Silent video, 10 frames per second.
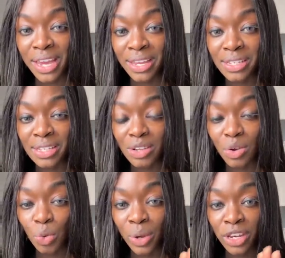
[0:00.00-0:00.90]
Because
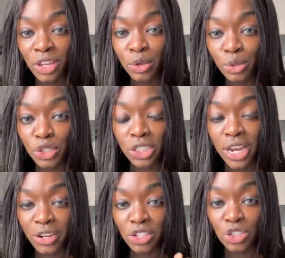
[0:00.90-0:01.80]
when you
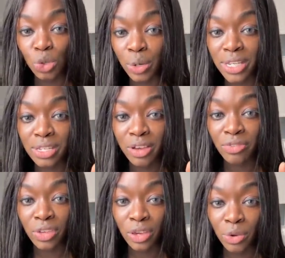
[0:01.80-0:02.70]
share stories
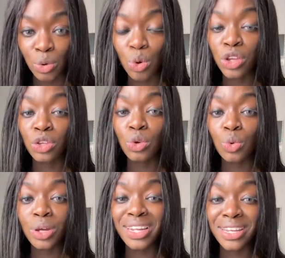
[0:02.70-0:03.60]
of you, you
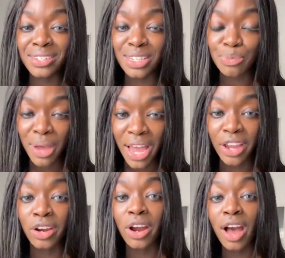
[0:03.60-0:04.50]
will
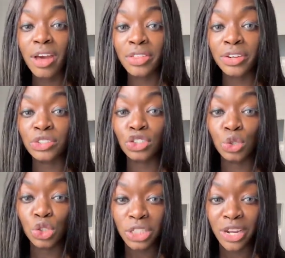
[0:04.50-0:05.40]
inspire others
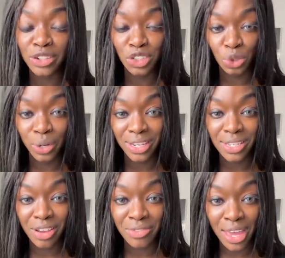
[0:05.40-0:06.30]
to share
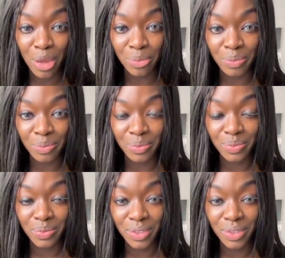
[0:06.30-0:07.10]
stories of them.